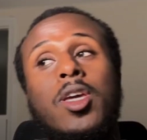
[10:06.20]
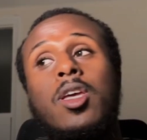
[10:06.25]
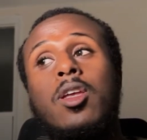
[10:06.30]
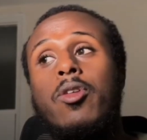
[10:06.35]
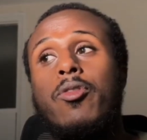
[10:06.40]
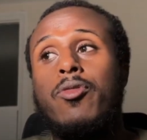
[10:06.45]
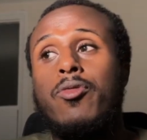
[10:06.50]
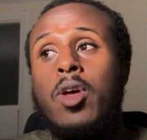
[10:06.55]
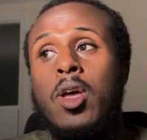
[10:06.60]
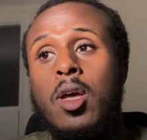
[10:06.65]

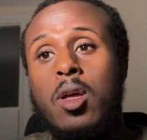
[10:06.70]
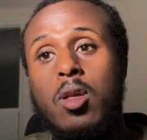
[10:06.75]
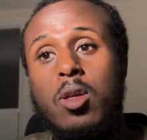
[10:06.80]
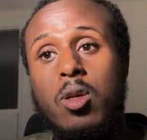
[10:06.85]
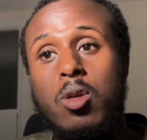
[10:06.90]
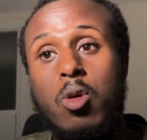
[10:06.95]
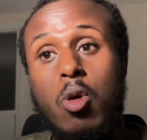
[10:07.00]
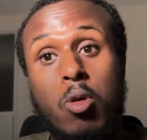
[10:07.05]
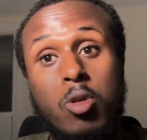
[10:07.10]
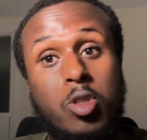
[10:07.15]
of
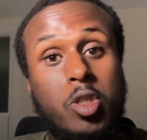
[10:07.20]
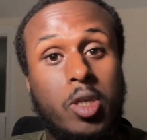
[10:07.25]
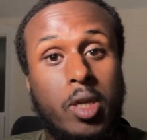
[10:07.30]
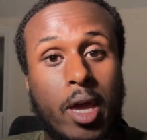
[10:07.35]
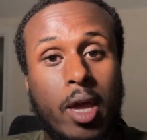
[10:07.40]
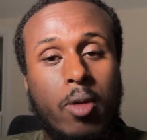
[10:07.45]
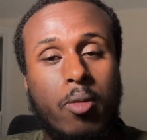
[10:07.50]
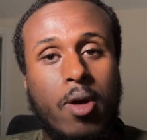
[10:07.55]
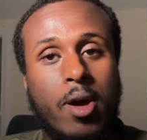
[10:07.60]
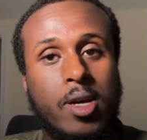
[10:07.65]
GA
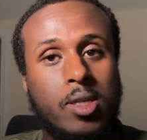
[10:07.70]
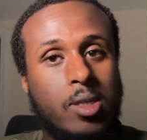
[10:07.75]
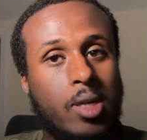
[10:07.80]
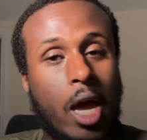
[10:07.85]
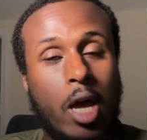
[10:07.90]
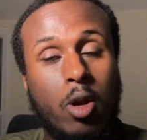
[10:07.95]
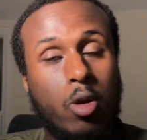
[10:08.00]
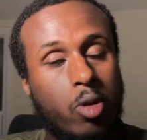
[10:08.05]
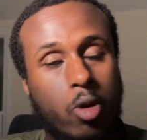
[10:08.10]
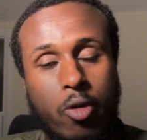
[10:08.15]
wise, I
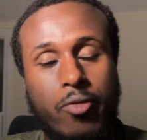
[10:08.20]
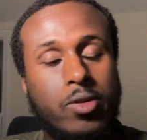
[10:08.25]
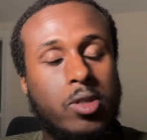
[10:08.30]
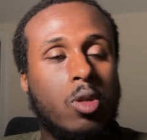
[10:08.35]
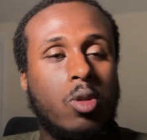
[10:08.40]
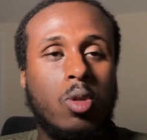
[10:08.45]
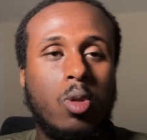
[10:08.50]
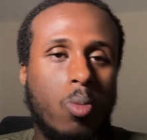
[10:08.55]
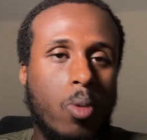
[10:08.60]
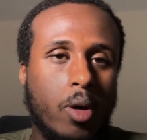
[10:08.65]
don't know if he's going to
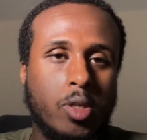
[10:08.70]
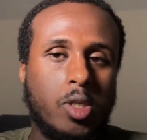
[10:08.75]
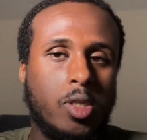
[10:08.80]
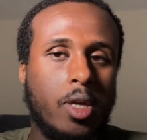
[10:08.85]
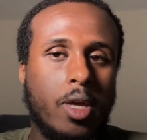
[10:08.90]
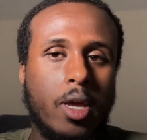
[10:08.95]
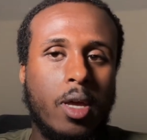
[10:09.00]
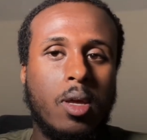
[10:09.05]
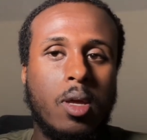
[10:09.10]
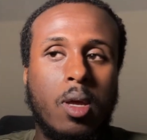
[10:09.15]
do one
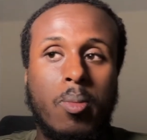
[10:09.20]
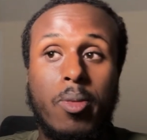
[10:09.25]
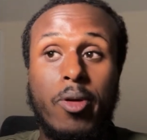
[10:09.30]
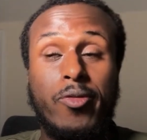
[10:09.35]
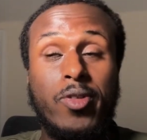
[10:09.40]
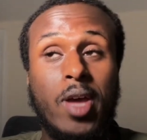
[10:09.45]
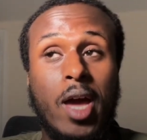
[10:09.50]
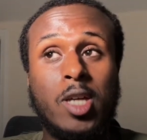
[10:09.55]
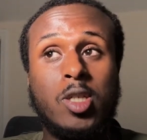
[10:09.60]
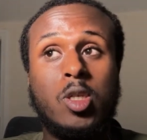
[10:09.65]
GA. But if he
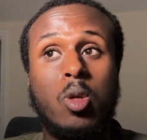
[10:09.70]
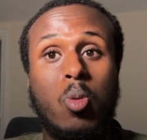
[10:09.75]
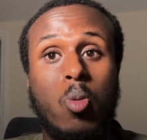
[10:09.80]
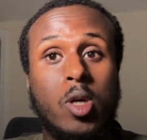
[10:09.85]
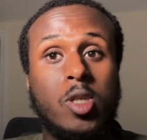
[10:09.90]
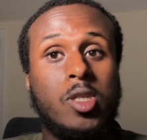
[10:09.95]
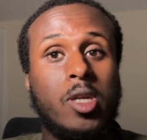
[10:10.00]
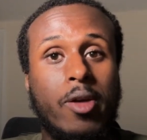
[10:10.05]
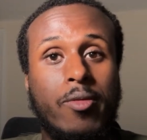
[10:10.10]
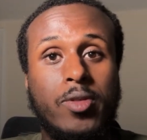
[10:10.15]
actually watched
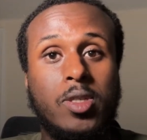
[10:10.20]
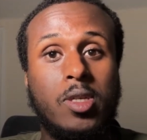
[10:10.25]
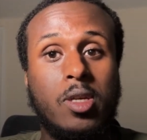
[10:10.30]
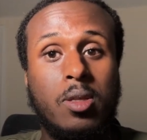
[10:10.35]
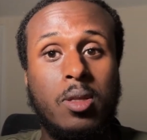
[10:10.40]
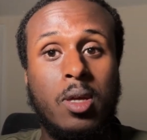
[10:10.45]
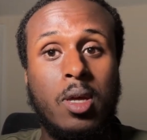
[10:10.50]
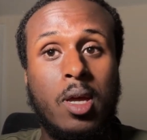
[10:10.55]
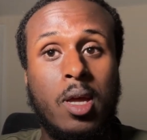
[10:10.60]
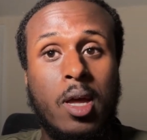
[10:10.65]
Everton,
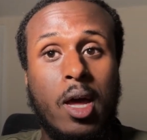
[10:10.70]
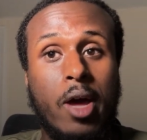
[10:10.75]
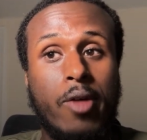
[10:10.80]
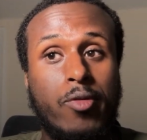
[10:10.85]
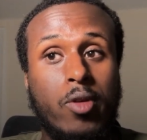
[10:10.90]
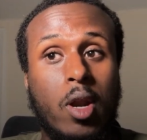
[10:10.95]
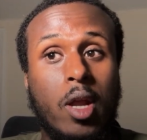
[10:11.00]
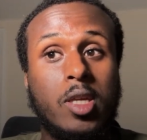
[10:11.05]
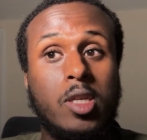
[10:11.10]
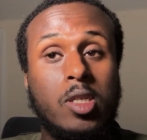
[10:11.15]
I feel
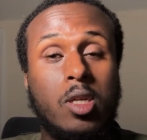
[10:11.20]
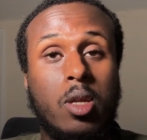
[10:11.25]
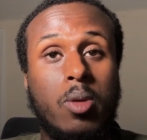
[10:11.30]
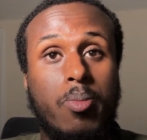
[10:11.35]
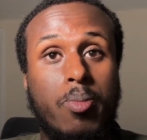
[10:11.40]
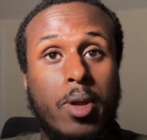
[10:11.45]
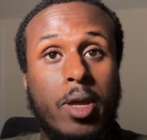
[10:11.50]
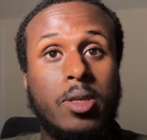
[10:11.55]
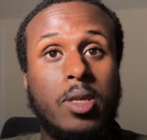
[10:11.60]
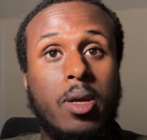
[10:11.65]
like he's going to
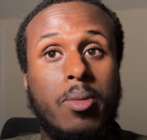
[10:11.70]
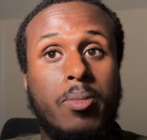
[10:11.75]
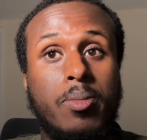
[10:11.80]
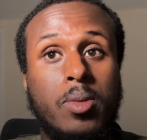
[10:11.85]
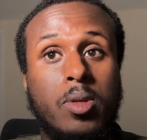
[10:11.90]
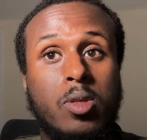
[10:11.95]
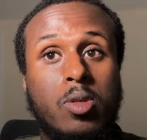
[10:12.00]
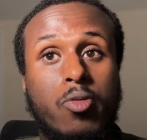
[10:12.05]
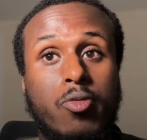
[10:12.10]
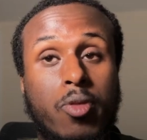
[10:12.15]
bring them
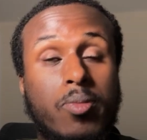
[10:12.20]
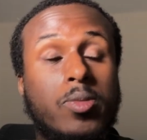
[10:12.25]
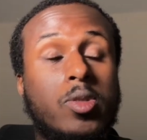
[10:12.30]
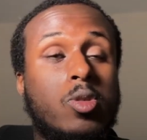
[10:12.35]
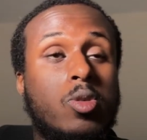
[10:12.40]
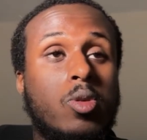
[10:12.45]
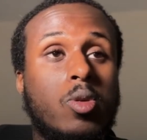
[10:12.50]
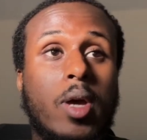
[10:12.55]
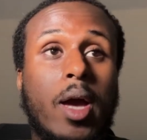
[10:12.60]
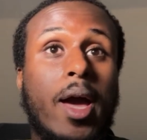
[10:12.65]

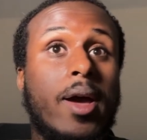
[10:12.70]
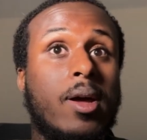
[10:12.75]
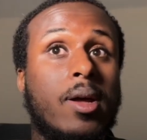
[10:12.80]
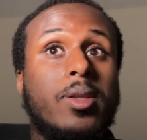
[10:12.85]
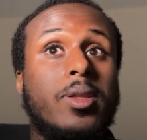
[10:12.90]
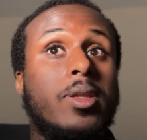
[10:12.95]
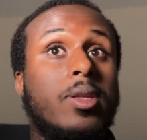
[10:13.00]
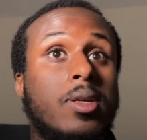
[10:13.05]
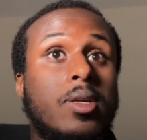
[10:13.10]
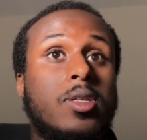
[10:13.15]
to at
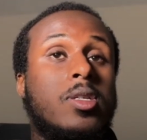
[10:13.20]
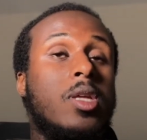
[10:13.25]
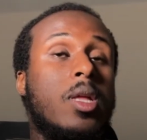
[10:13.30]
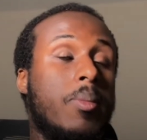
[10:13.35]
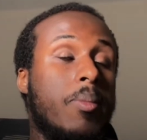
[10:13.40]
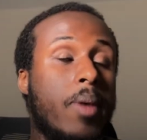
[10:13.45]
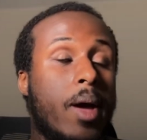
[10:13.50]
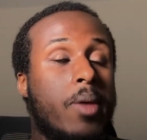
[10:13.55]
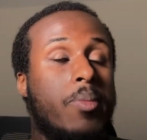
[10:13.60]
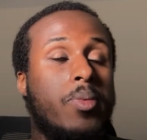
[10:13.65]
least, in
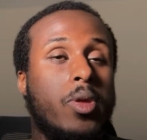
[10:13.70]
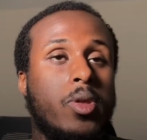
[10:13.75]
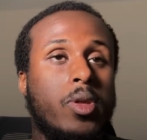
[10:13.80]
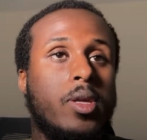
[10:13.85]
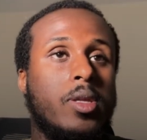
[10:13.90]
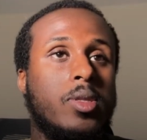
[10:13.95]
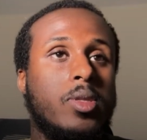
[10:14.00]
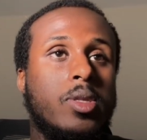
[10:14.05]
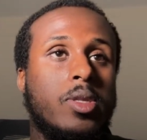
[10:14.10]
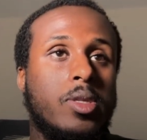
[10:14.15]
my opinion,
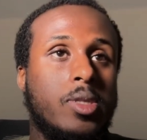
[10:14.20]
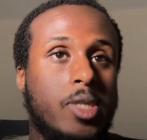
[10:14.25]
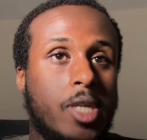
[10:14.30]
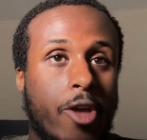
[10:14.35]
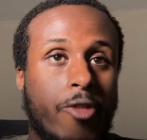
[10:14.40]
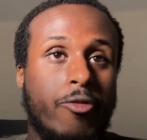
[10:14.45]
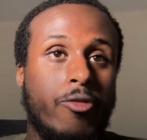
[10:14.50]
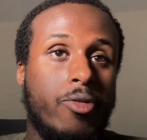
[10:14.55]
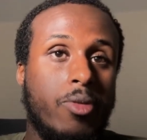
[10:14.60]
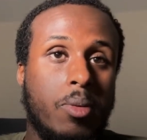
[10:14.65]

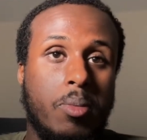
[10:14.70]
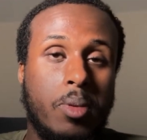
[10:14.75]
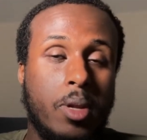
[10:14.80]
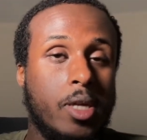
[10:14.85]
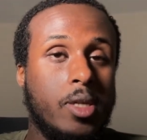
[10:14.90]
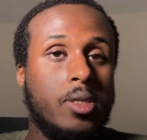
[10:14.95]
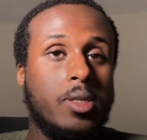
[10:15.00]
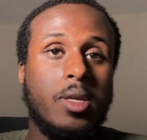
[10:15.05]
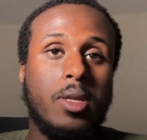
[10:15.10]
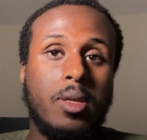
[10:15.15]
10th
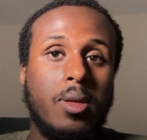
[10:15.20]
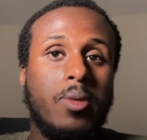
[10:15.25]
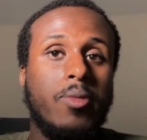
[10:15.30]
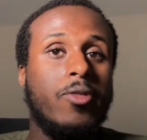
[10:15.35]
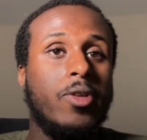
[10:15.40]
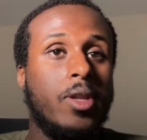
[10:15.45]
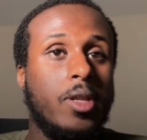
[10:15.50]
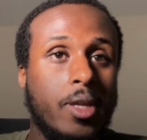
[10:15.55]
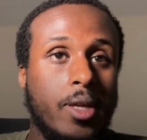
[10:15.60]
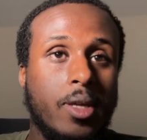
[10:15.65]
place in the
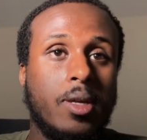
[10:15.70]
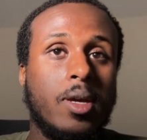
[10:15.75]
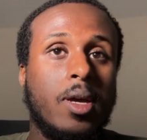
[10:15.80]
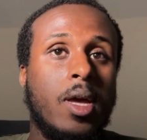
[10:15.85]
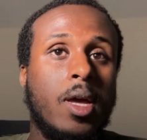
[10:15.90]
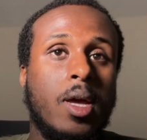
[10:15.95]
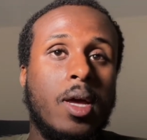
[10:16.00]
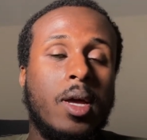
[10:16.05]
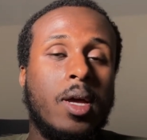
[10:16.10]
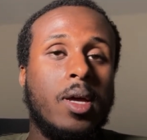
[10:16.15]
league.
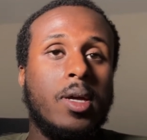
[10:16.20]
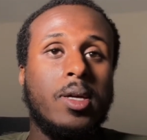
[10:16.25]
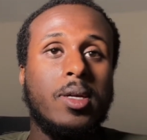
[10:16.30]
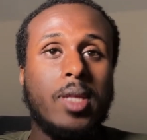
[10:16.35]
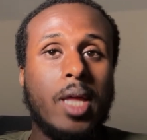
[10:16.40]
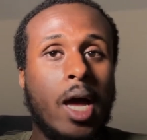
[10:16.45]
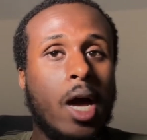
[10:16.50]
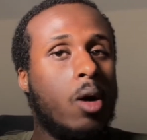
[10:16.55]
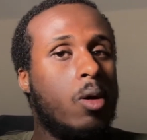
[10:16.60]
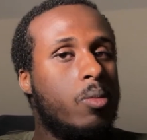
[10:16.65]

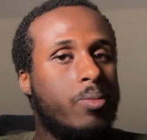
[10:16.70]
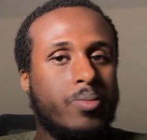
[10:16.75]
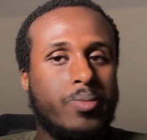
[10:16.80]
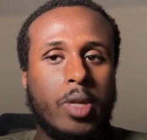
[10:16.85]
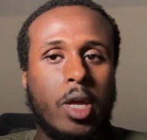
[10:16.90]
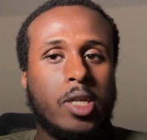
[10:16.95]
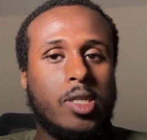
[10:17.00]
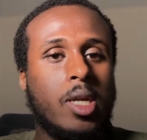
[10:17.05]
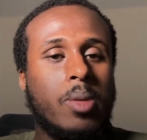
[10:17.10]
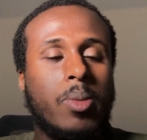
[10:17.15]
Now, I
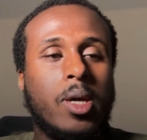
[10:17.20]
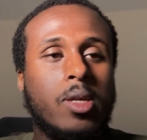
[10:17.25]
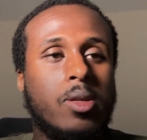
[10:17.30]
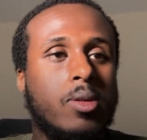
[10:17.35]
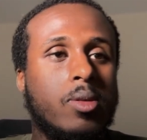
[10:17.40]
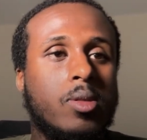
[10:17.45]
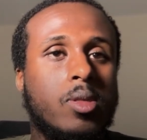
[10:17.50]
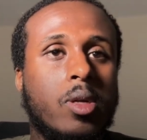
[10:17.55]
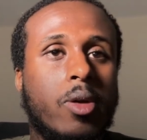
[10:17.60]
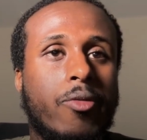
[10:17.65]
said my
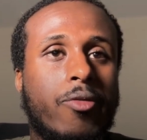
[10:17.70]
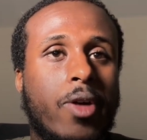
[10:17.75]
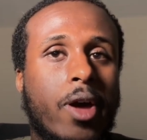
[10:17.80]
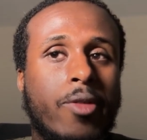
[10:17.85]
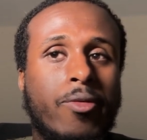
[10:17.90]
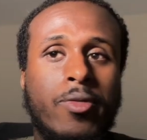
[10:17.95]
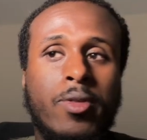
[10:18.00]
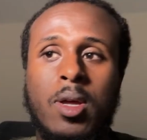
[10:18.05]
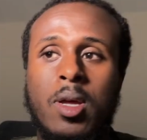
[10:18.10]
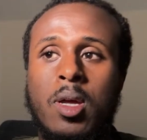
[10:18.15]
top 5.
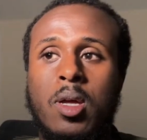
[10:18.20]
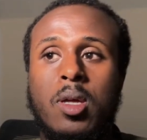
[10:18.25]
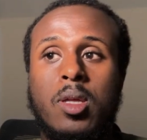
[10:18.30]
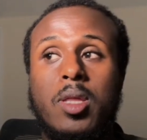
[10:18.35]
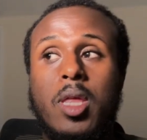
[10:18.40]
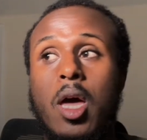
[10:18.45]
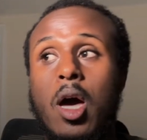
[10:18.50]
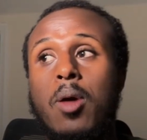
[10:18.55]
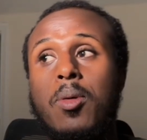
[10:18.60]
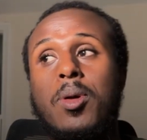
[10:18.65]
There
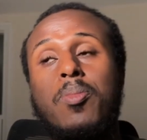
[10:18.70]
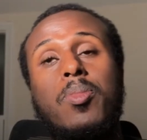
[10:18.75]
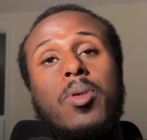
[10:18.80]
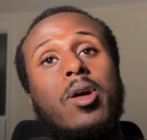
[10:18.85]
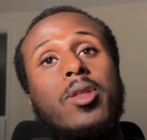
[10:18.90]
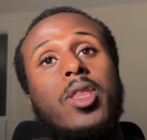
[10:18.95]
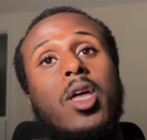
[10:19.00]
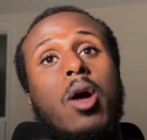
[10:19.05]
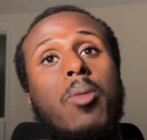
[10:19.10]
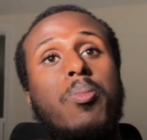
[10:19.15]

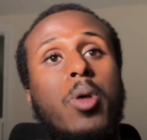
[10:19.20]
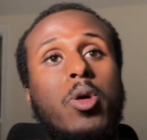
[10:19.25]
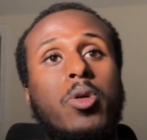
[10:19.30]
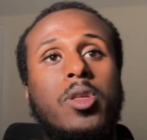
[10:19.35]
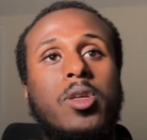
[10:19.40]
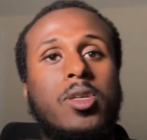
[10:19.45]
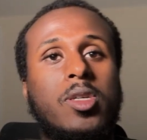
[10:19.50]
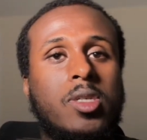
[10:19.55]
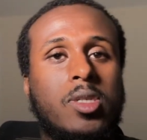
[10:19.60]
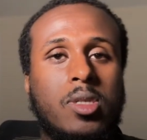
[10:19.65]
are
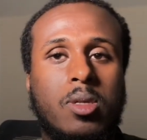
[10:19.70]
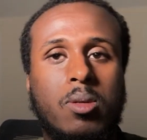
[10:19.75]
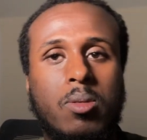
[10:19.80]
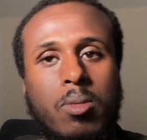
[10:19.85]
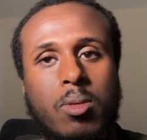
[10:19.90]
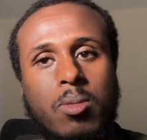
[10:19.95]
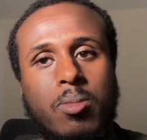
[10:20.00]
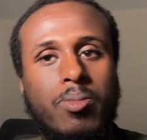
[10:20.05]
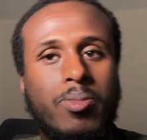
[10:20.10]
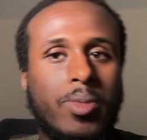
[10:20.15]
bonus,
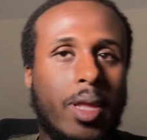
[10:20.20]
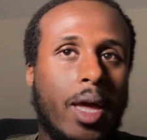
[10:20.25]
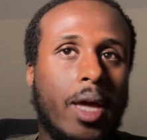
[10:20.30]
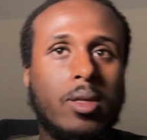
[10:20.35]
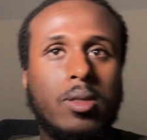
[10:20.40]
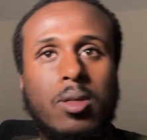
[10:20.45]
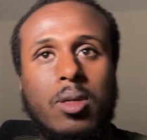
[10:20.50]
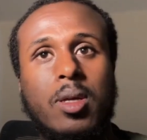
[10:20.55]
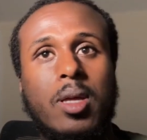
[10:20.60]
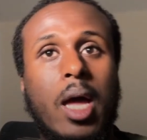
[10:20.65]
like,
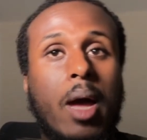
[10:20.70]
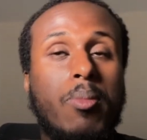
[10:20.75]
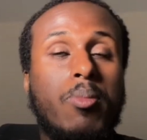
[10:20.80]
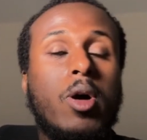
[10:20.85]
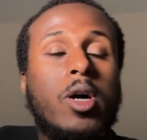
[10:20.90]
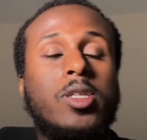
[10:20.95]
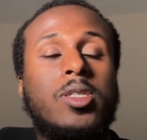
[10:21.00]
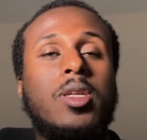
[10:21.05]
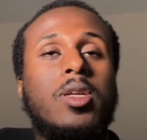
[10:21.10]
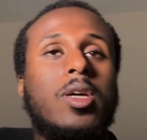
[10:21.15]
I'm
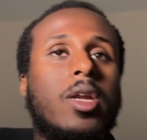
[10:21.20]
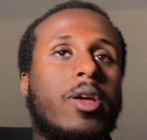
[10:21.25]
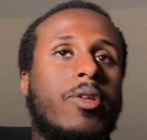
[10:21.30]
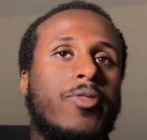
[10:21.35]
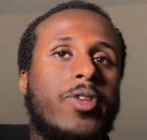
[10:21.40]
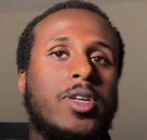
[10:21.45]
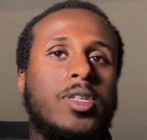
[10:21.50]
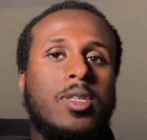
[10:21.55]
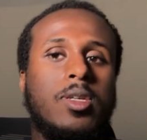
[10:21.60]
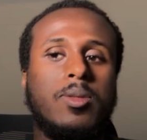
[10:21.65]
personally going to
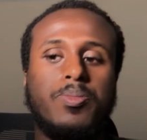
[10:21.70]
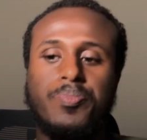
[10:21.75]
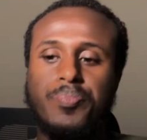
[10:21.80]
invest in.